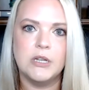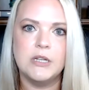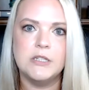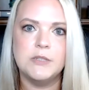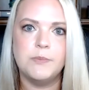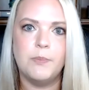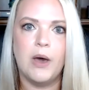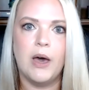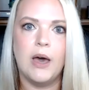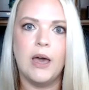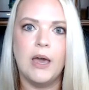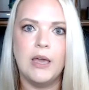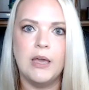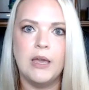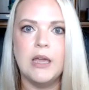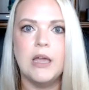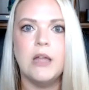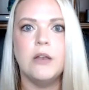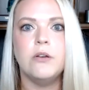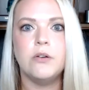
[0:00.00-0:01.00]
is
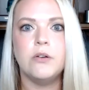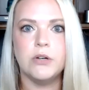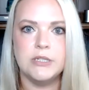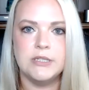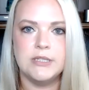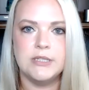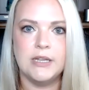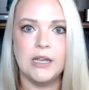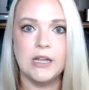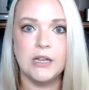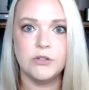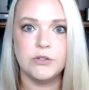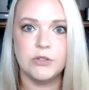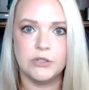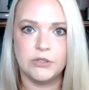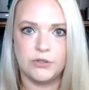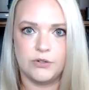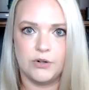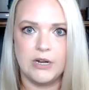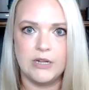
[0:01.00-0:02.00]
by increasing
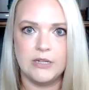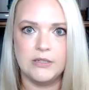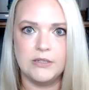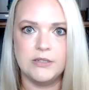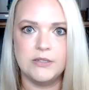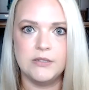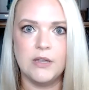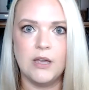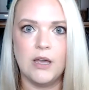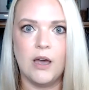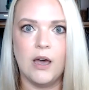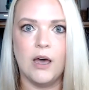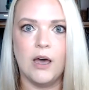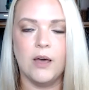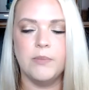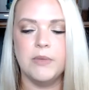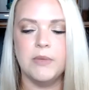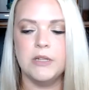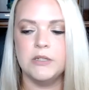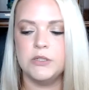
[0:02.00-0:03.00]
interest rates.
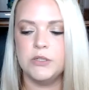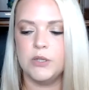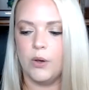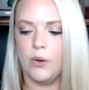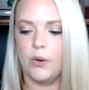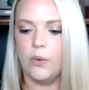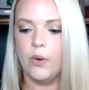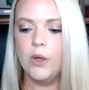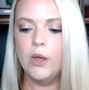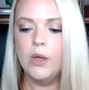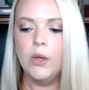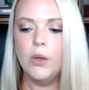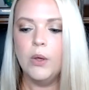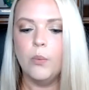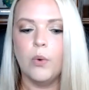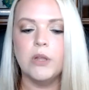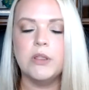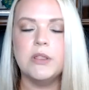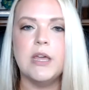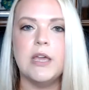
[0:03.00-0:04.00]
And so
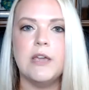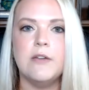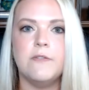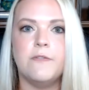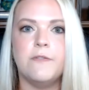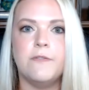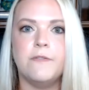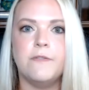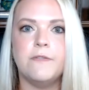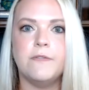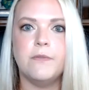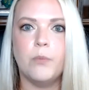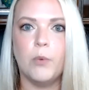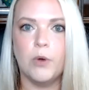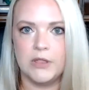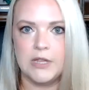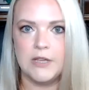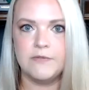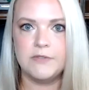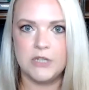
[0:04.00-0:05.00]
what they've
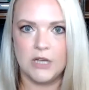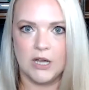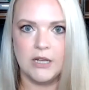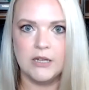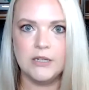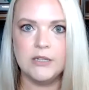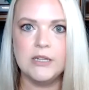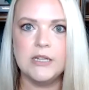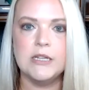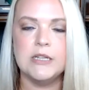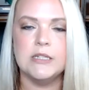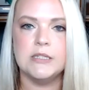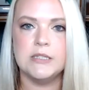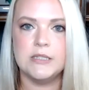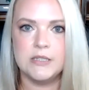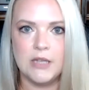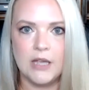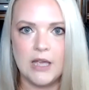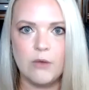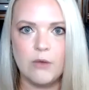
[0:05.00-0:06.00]
done
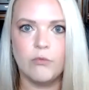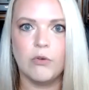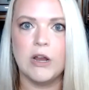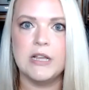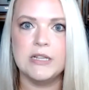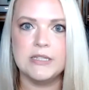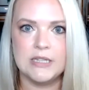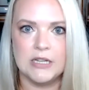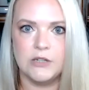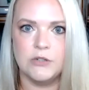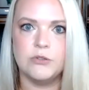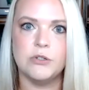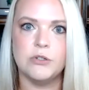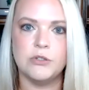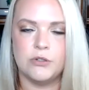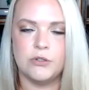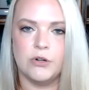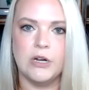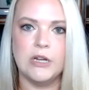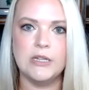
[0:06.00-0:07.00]
is raise
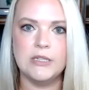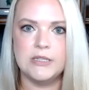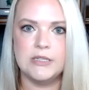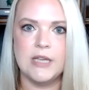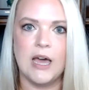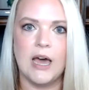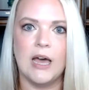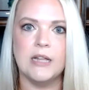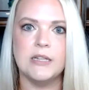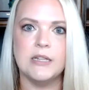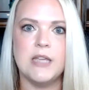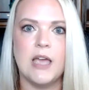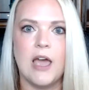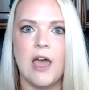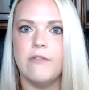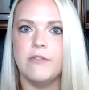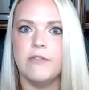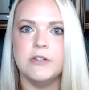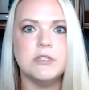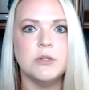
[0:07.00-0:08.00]
interest rates at
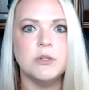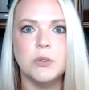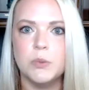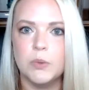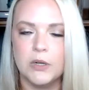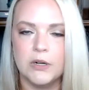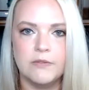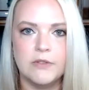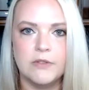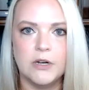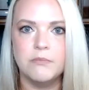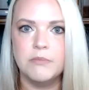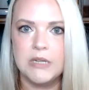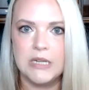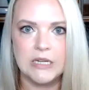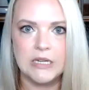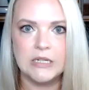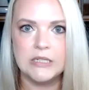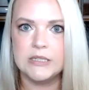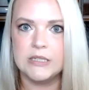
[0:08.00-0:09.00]
every single one of their
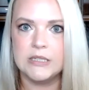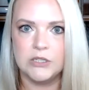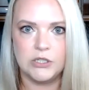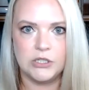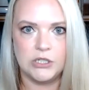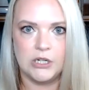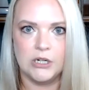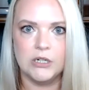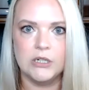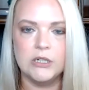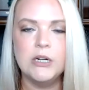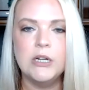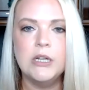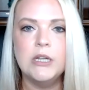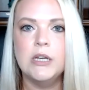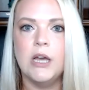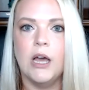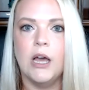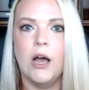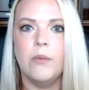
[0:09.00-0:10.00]
meetings this year.
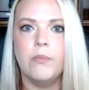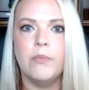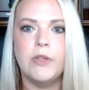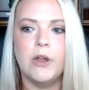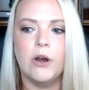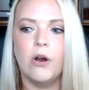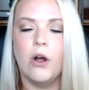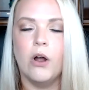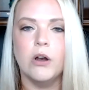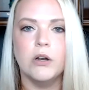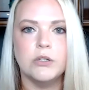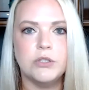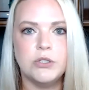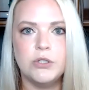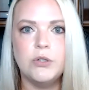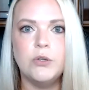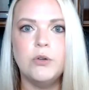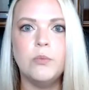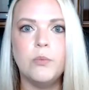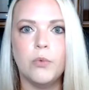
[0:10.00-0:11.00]
There are
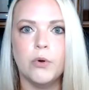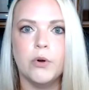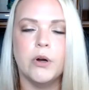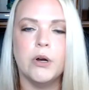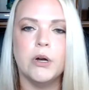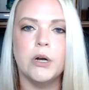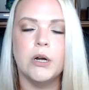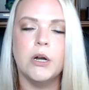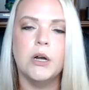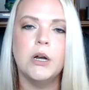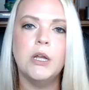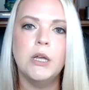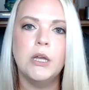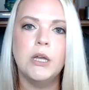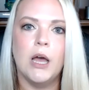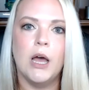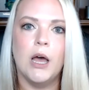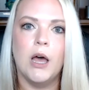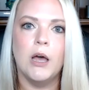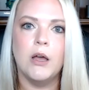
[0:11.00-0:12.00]
2 more
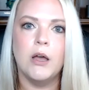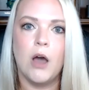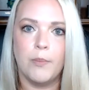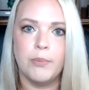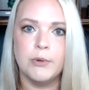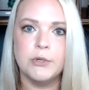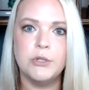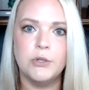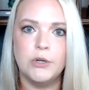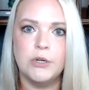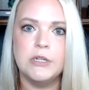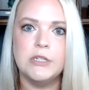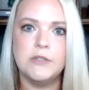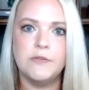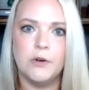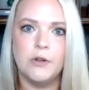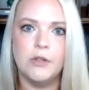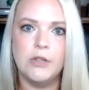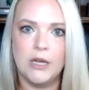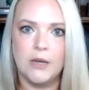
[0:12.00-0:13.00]
opportunities
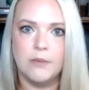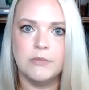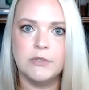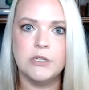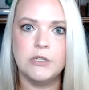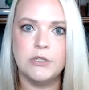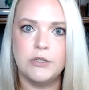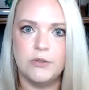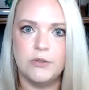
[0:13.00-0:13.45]
for them to do